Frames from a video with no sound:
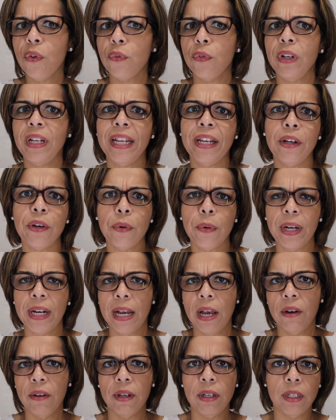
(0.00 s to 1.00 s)
for like going
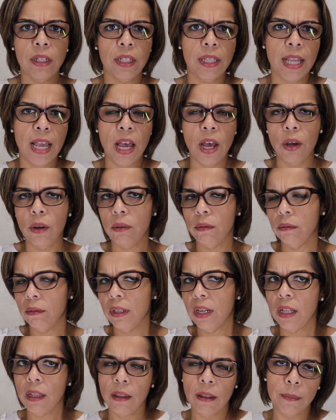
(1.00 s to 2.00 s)
out on the
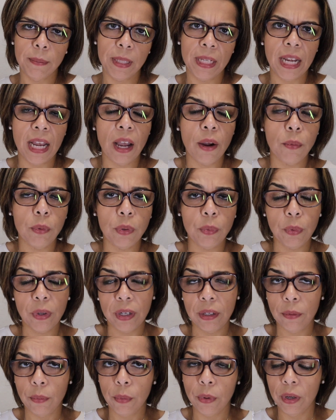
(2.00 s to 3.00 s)
town, not something I would
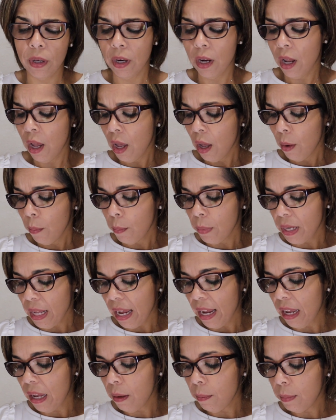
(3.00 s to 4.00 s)
wear to work. But
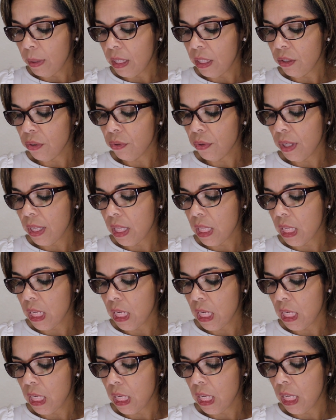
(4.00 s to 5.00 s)
I am
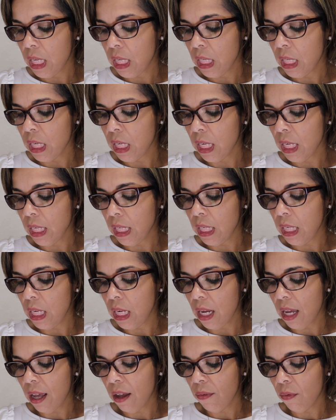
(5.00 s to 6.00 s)
interested in the
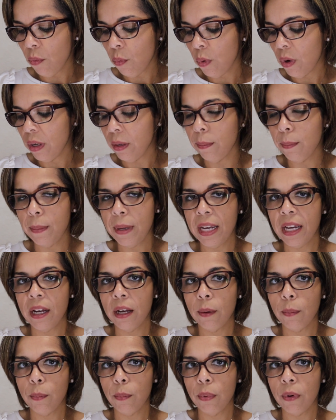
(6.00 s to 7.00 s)
EF1
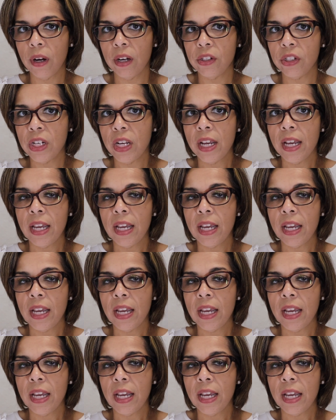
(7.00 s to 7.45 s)
makeup brush.